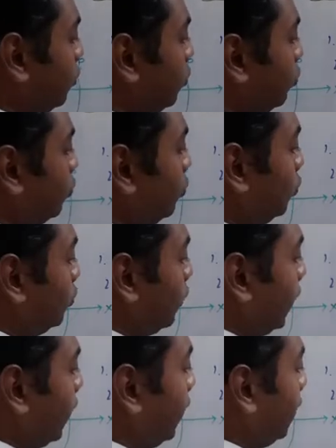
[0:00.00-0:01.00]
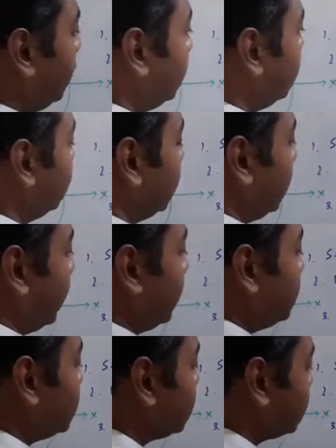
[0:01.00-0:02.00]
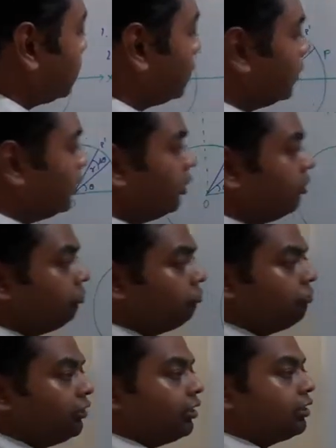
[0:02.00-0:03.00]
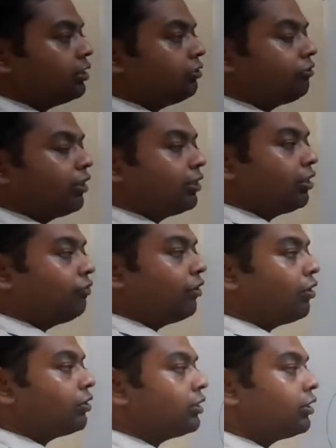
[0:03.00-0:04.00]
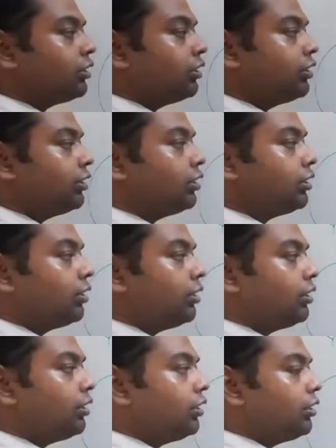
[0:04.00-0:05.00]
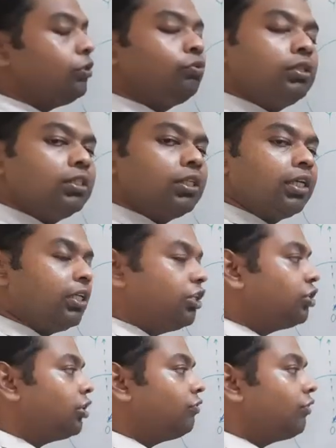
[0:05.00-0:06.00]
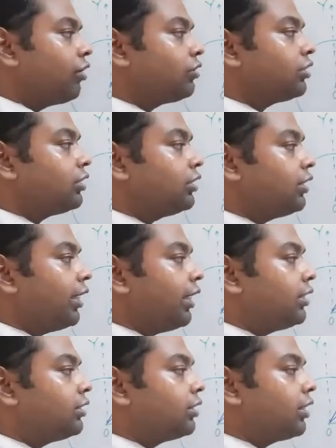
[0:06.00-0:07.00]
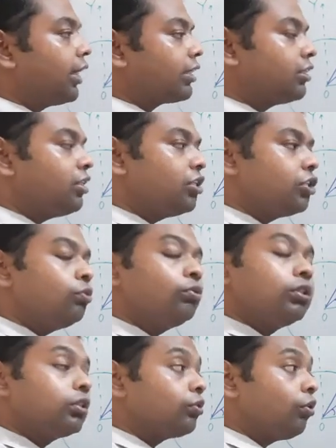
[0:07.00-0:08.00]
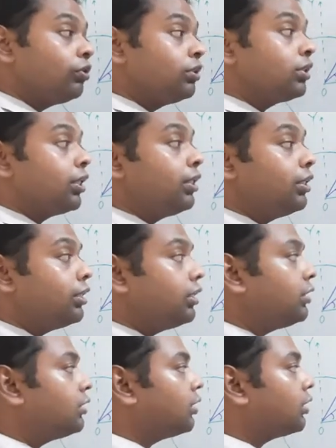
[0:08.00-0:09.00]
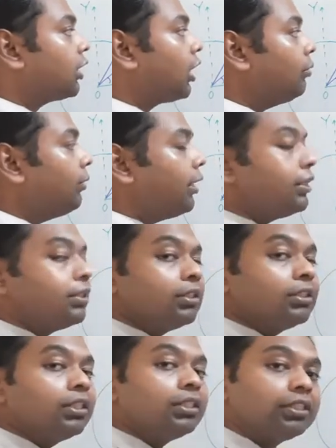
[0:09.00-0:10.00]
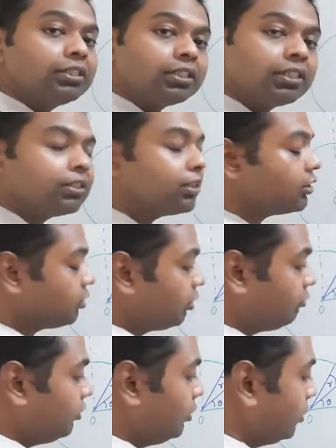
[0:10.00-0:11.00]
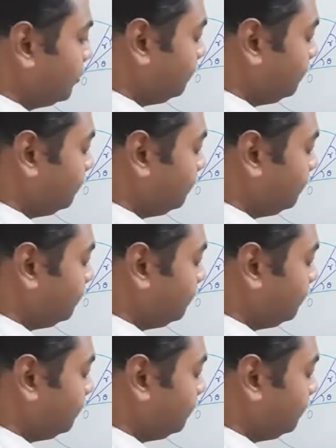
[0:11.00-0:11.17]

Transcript: 2as. V is the final velocity, u is the initial velocity, a is the acceleration which is constant, t is the time, s is the distance traveled.